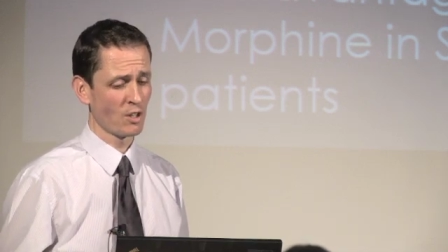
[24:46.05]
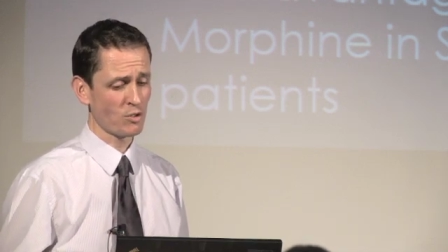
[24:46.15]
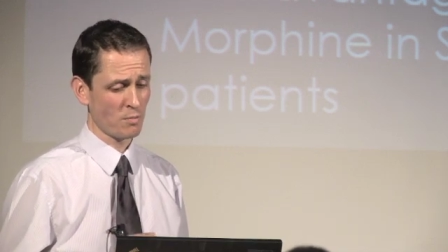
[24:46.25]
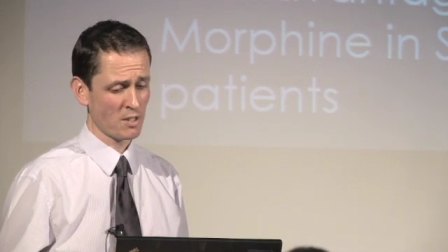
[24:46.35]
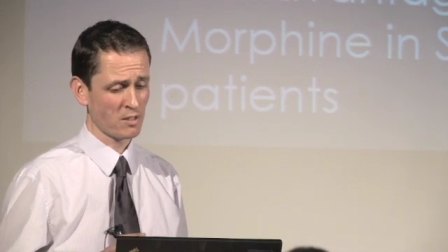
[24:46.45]

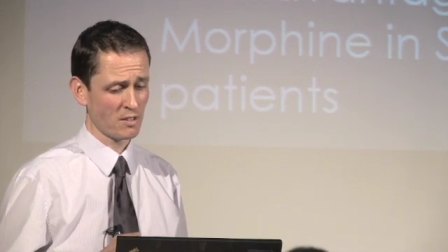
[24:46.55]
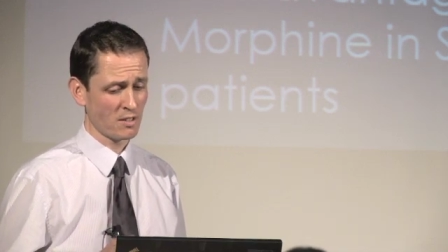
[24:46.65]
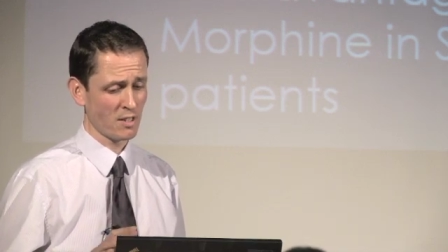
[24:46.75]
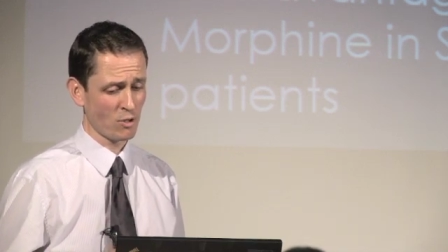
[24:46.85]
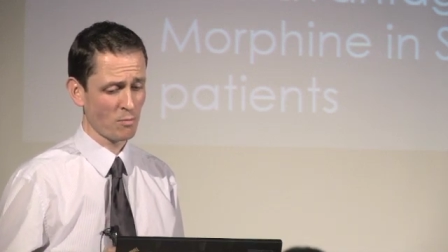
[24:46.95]
So basically the
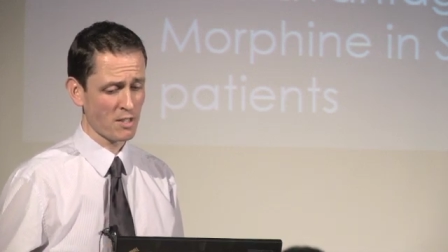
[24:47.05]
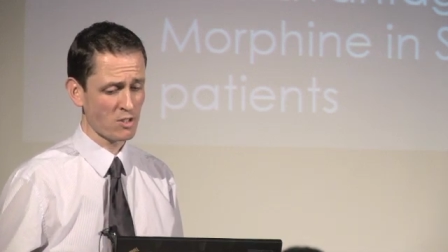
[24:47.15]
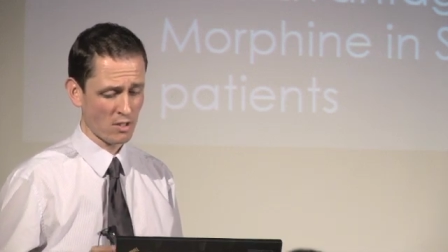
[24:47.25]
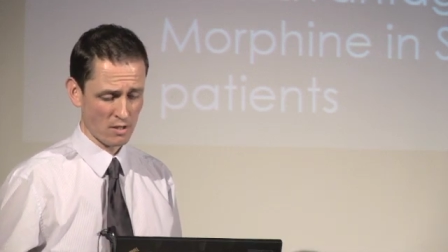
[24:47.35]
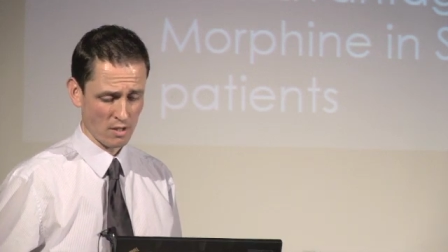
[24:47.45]
take-home
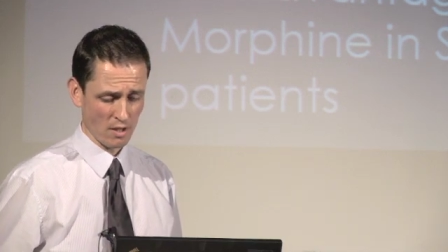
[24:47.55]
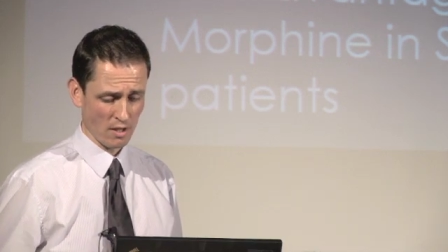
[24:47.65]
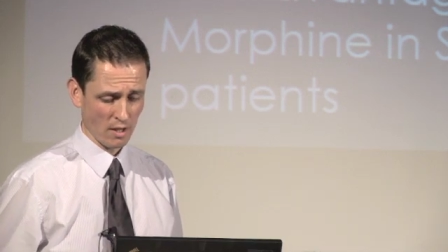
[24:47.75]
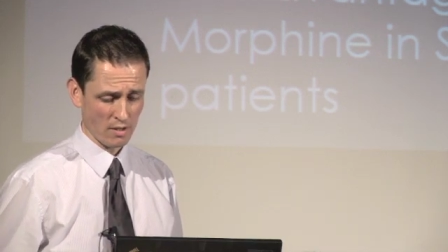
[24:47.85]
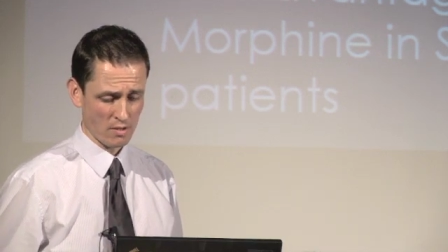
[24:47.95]
message
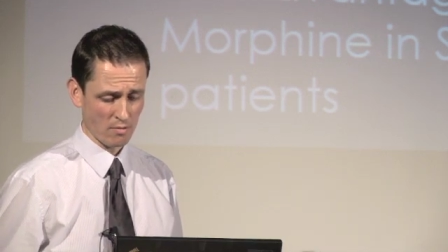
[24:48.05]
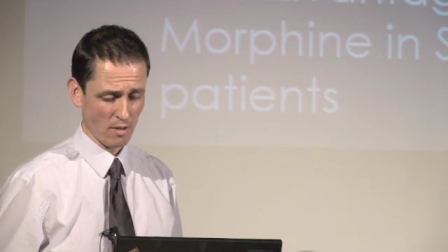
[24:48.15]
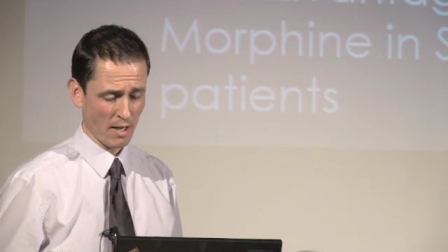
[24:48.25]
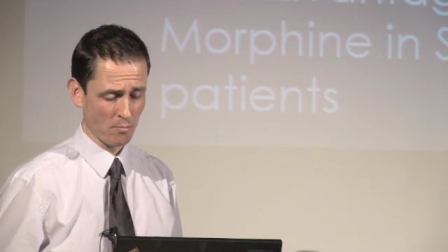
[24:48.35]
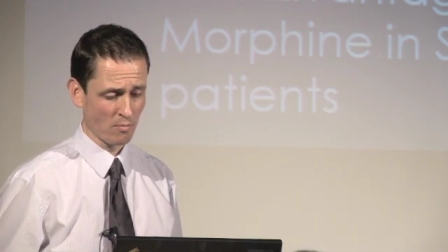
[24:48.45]
is
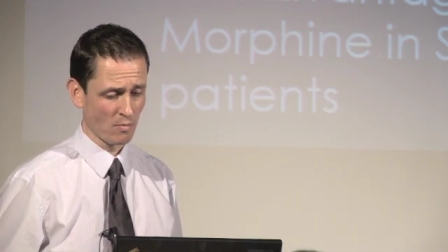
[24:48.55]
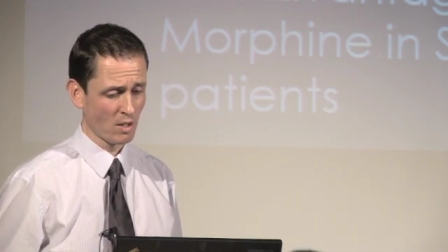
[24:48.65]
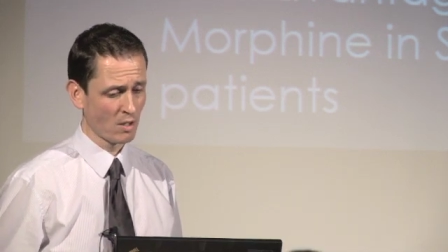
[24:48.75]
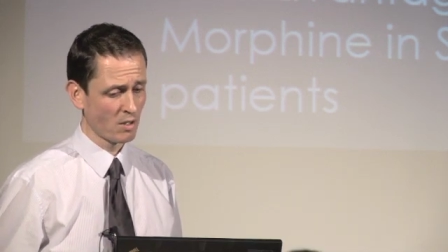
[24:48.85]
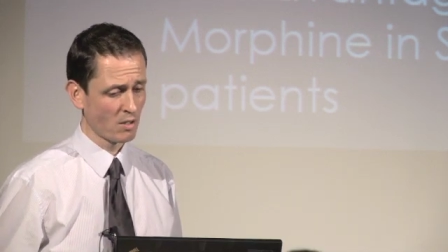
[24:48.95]

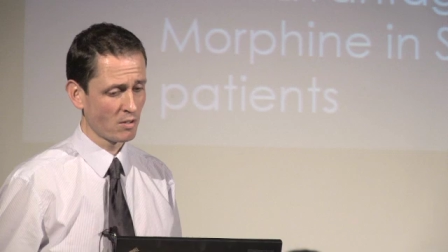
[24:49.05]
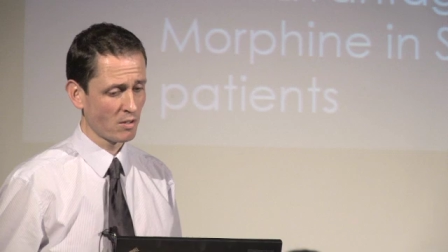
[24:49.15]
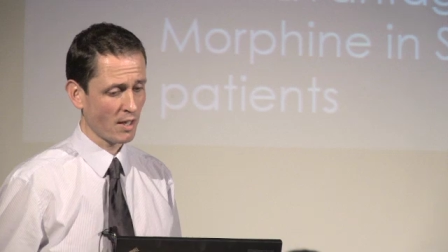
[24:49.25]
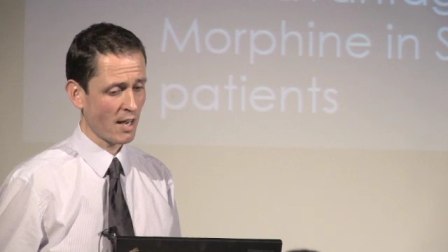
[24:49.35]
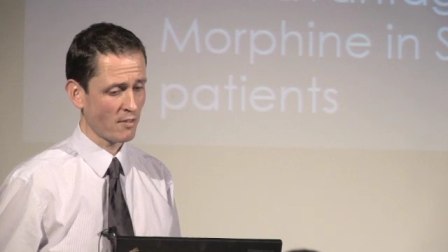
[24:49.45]

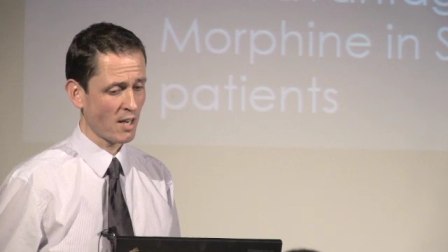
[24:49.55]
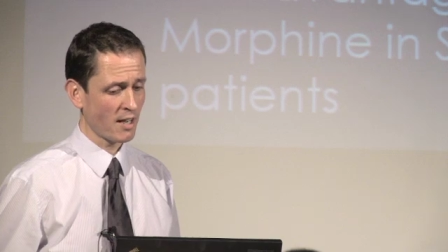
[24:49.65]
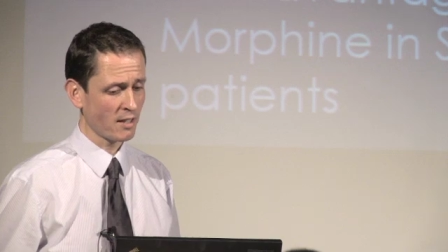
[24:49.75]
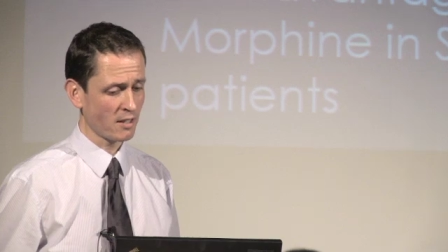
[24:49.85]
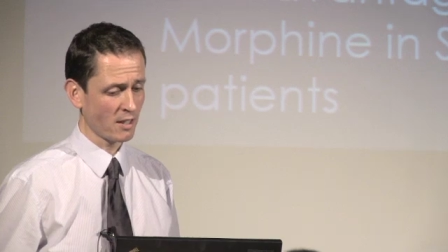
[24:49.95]
have a
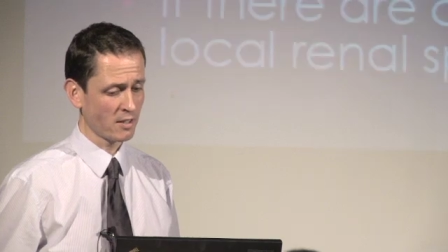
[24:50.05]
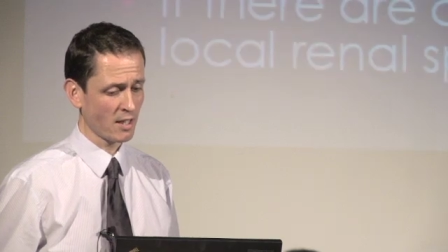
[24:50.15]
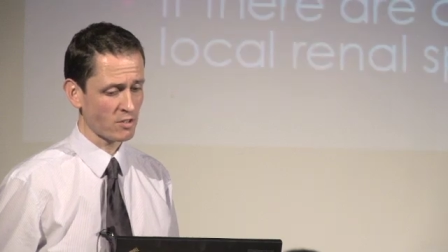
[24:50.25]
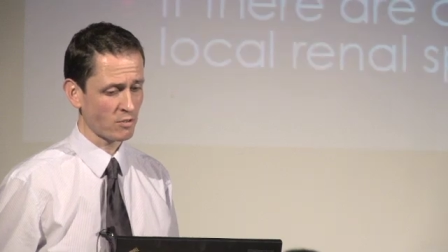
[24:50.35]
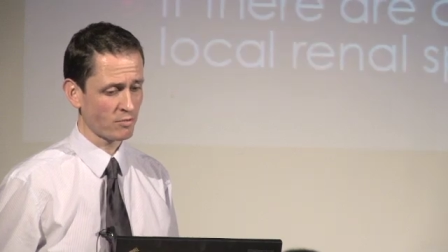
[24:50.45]
high
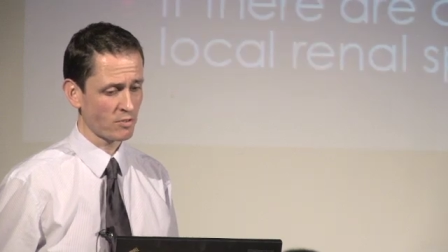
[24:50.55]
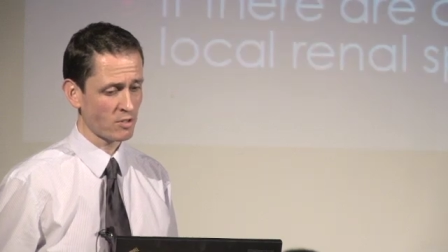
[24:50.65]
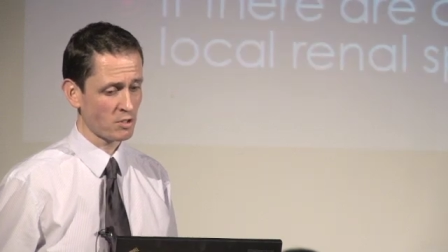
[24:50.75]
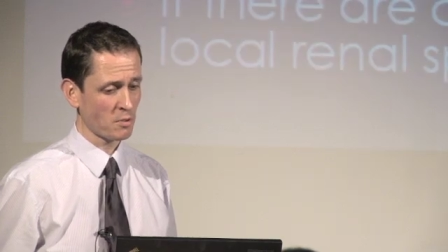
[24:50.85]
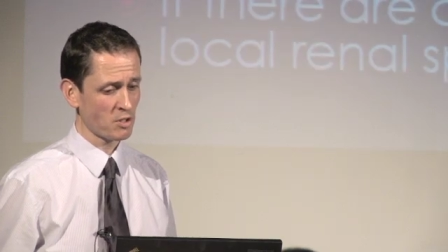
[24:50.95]
index of
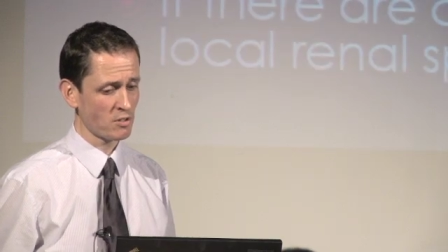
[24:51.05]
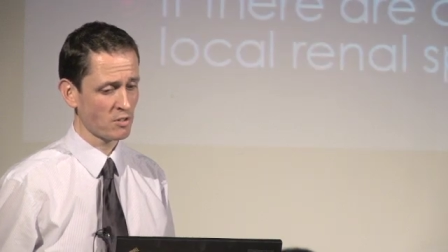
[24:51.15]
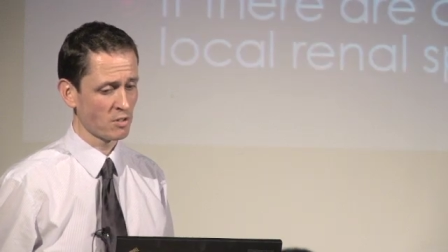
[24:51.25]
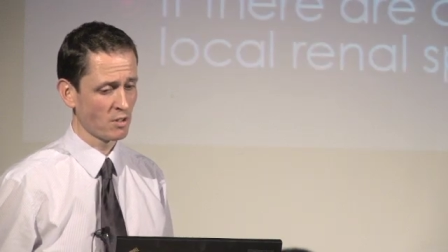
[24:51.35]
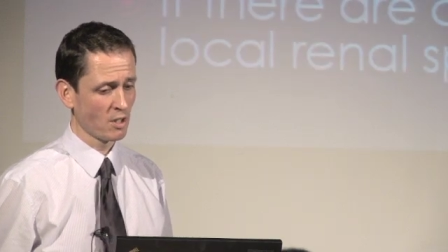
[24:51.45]
suspicion.
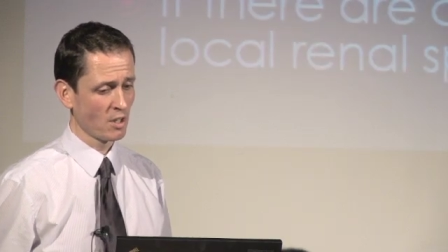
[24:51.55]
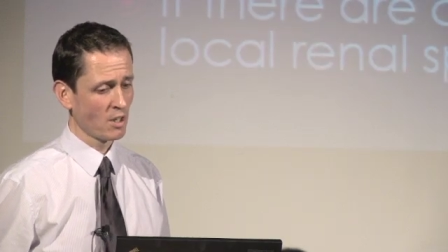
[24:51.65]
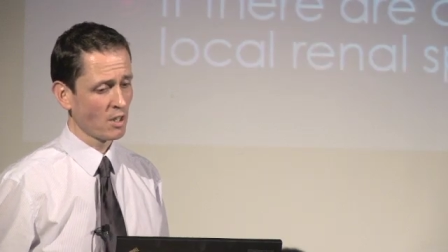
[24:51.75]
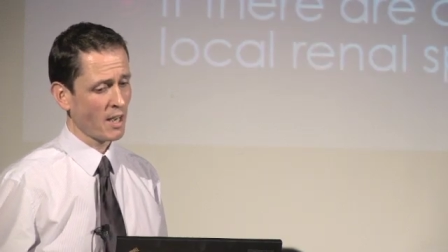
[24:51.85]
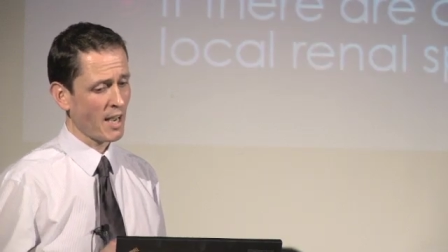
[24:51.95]

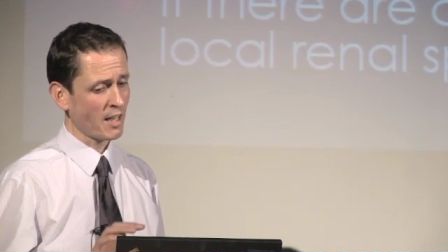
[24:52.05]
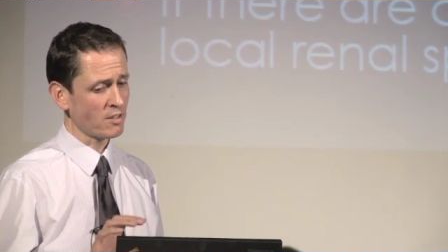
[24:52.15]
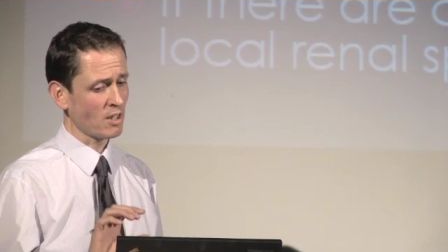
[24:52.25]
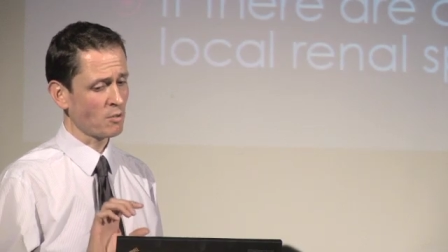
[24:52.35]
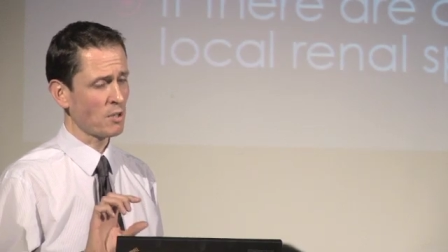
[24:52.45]

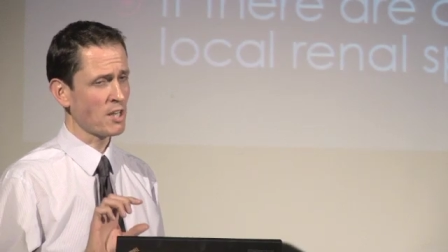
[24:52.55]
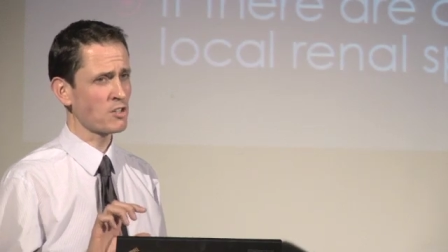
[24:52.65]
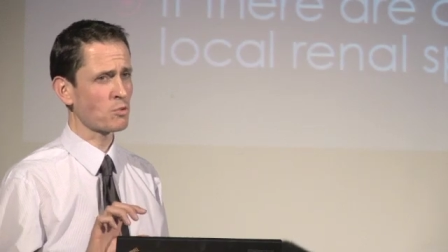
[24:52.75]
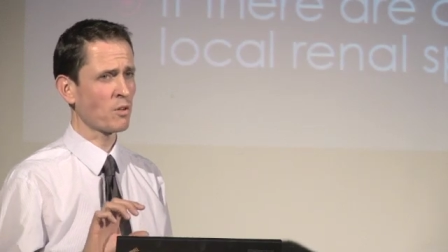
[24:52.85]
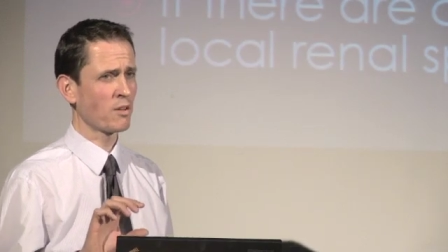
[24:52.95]
And in patients